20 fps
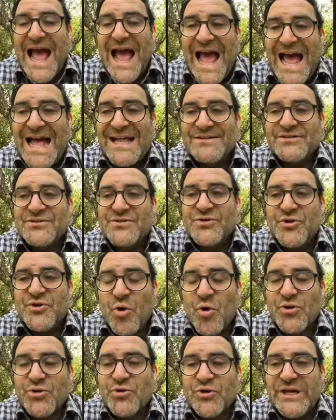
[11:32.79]
and the
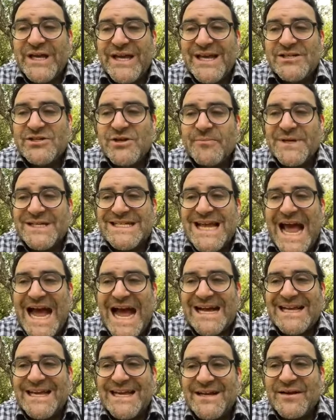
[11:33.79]
northern kingdom
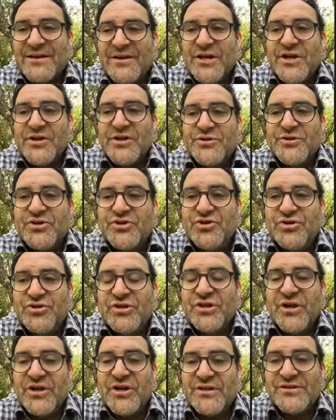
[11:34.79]
attacking the,
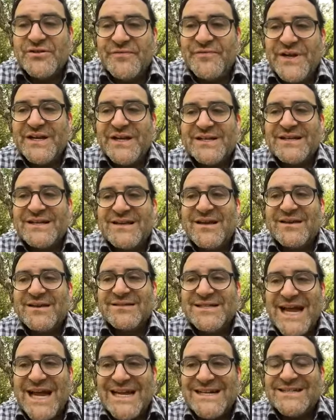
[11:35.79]
the Davidic
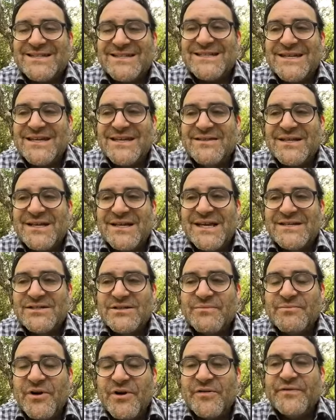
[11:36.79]
dynasty, the
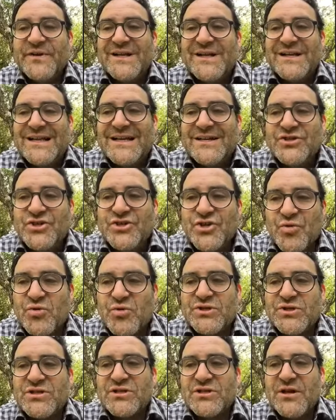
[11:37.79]
kingdom of
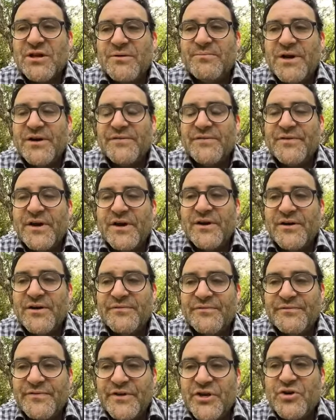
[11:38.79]
Jerusalem, of,
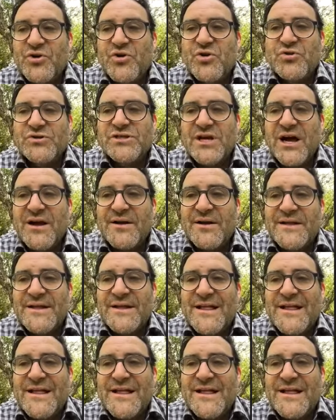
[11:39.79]
of Yehuda,